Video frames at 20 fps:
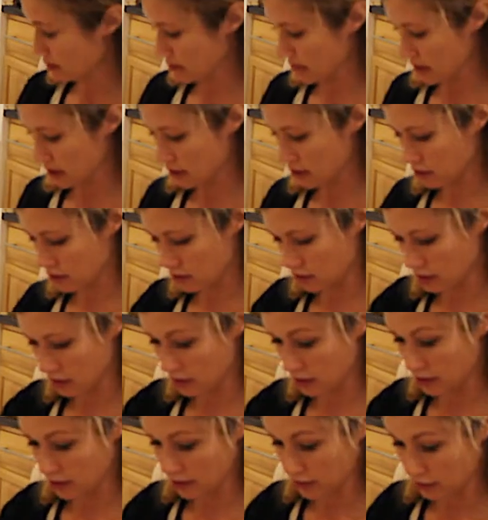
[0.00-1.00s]
to make sure
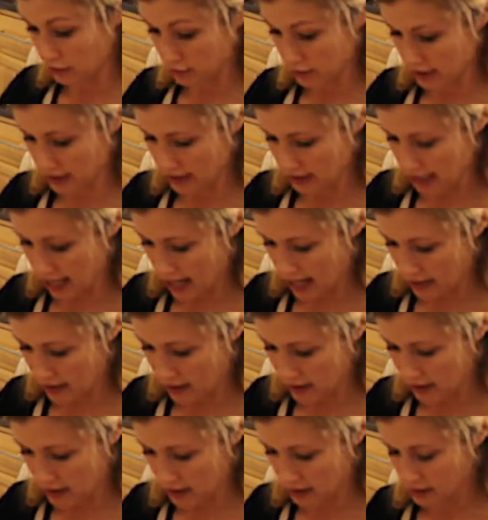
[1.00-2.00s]
you do
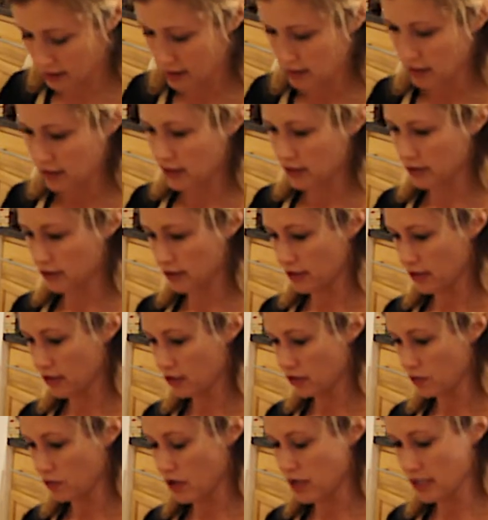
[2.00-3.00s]
exact. So
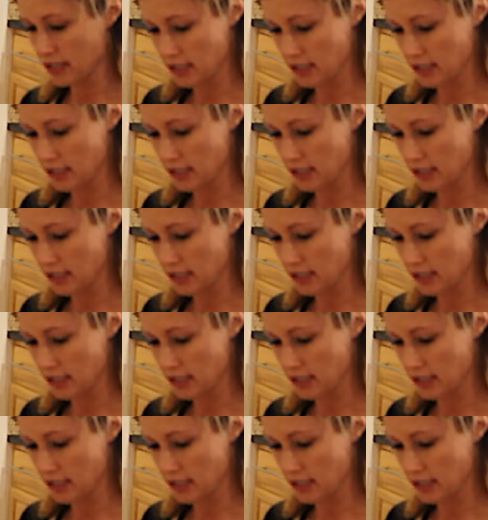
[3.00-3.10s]
there's 1